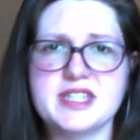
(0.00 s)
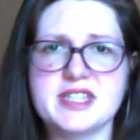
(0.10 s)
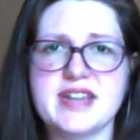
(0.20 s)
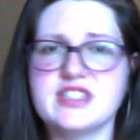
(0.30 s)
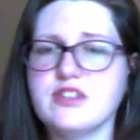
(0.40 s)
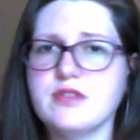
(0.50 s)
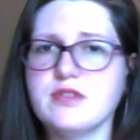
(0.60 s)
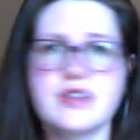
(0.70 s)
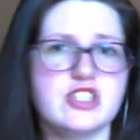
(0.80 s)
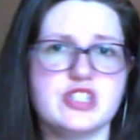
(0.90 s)
Don't look at
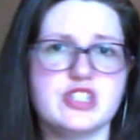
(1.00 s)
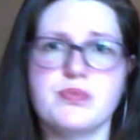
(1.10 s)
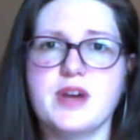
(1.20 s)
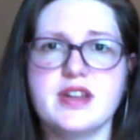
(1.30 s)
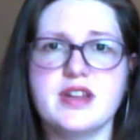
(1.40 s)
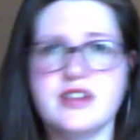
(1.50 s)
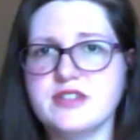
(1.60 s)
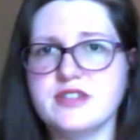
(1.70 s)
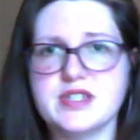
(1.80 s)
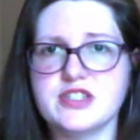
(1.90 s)
just one and use it as
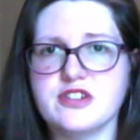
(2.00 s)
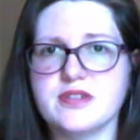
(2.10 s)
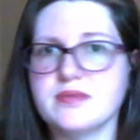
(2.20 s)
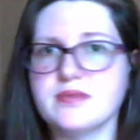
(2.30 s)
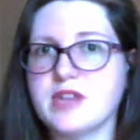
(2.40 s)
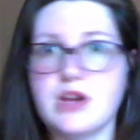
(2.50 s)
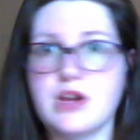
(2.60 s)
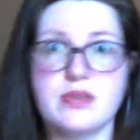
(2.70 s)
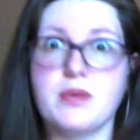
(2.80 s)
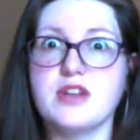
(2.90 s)
your, the
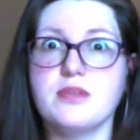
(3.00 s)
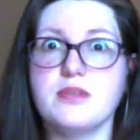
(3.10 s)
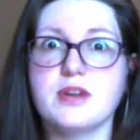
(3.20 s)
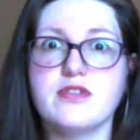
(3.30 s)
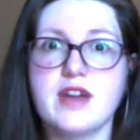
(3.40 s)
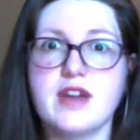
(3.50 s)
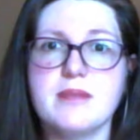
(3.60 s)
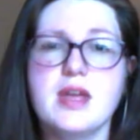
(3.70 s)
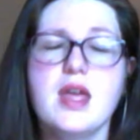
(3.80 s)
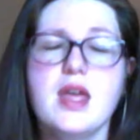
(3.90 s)
one you work from.
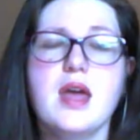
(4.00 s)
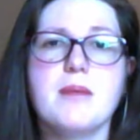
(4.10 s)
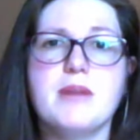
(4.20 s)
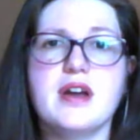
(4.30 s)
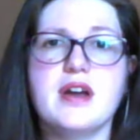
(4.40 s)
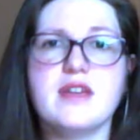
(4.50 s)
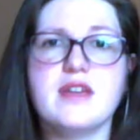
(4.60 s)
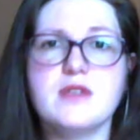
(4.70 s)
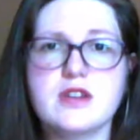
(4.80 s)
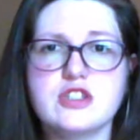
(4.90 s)
But if you look at
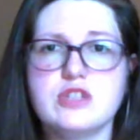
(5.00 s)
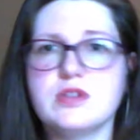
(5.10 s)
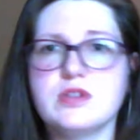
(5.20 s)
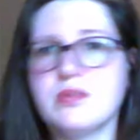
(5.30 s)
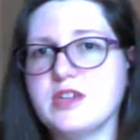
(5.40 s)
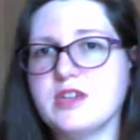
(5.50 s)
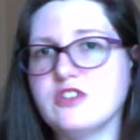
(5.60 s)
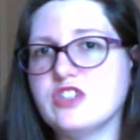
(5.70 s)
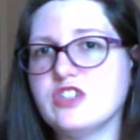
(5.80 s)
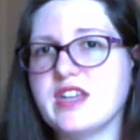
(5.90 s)
2 or 3, you should get
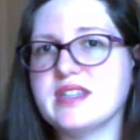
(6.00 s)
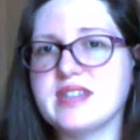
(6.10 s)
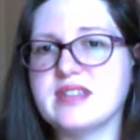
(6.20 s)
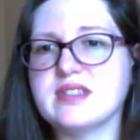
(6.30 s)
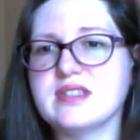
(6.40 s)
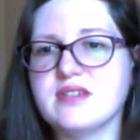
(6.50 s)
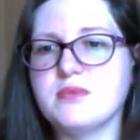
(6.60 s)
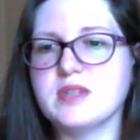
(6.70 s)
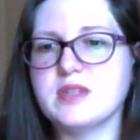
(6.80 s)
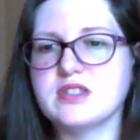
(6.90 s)
a sense of
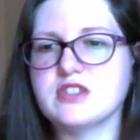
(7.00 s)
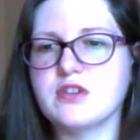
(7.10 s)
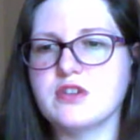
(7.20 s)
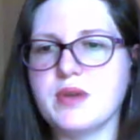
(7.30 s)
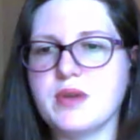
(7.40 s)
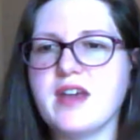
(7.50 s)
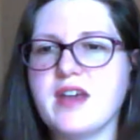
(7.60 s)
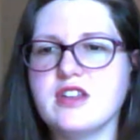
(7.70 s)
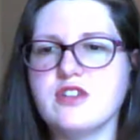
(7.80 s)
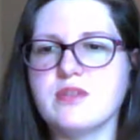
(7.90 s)
what's going well. And you
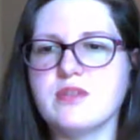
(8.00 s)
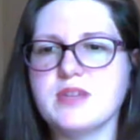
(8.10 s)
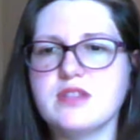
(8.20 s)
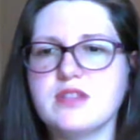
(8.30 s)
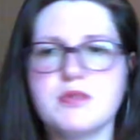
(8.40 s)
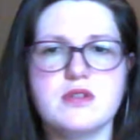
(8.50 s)
can read through.